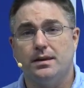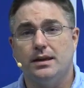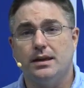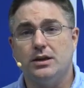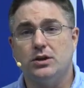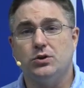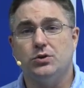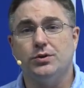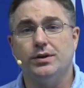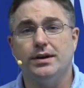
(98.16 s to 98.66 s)

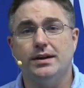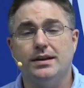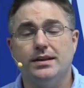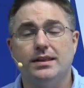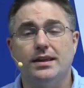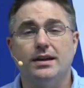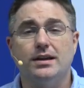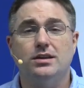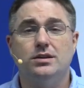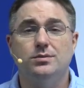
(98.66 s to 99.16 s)
He created
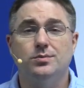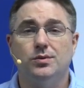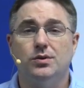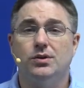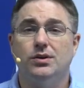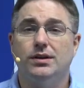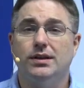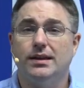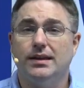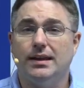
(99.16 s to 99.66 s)
that
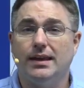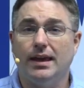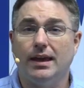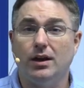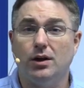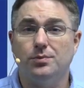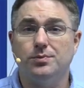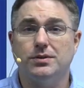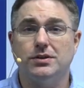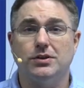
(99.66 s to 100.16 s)
community and he
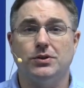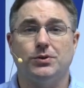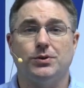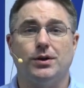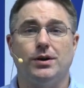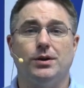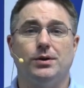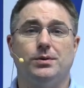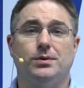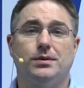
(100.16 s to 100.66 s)
helped it
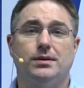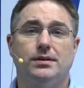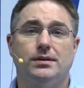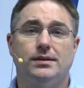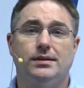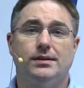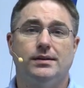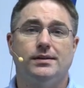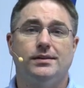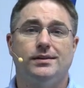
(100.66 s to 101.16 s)
grow.
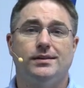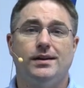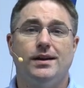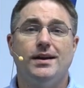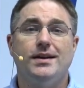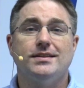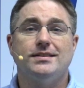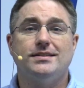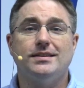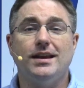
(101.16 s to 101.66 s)

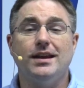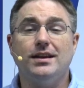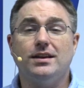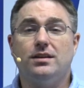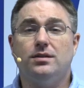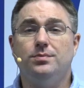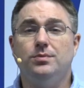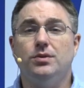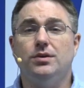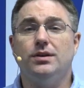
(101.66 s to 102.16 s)
Today,
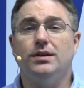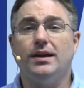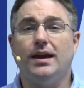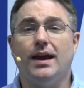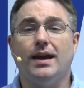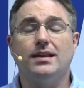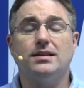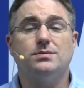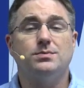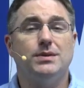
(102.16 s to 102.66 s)
community
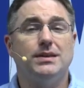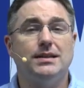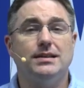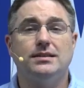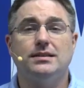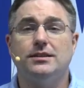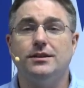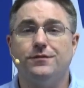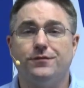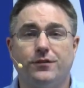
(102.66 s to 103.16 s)
has many
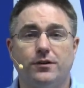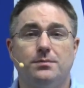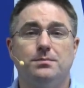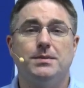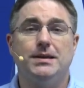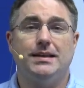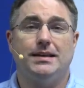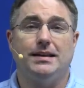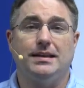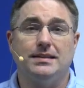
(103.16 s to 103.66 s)
different
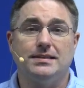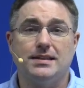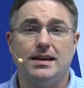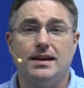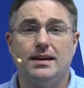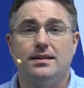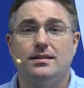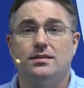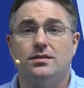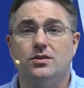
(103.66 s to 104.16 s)
meanings,
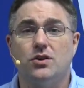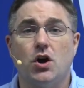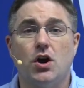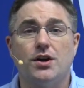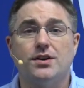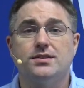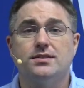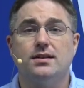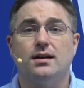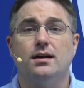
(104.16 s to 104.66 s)
and there
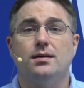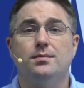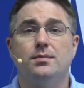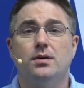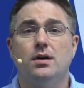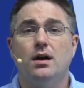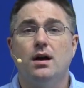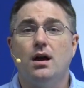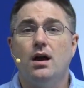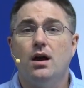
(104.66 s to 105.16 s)
are
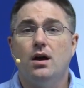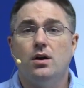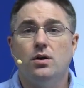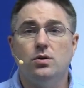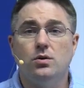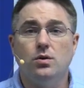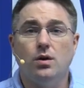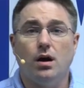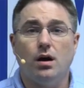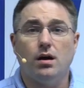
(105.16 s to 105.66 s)
some
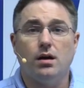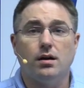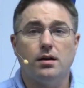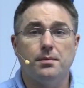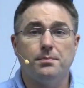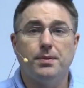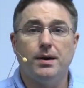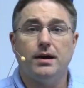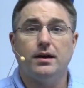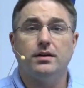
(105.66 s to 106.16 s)
who
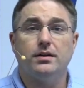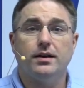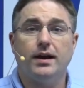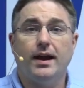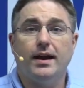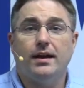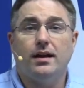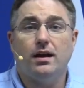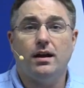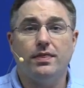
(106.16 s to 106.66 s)
are
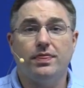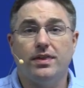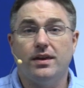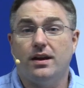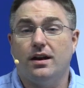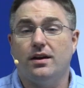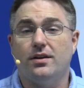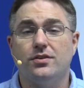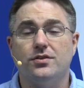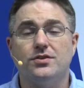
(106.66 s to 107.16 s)
better
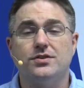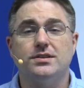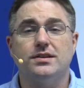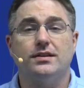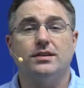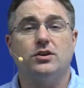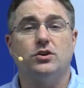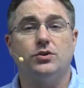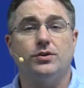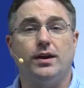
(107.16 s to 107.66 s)
than others
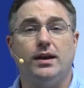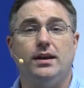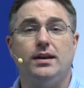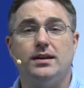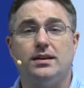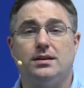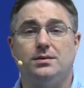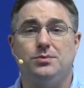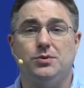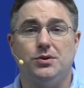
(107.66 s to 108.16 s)
at
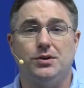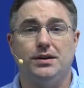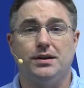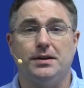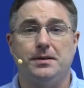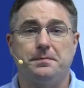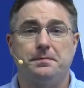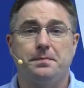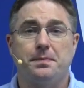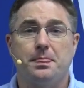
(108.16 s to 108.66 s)
creating
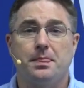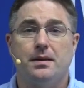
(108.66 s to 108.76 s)
community.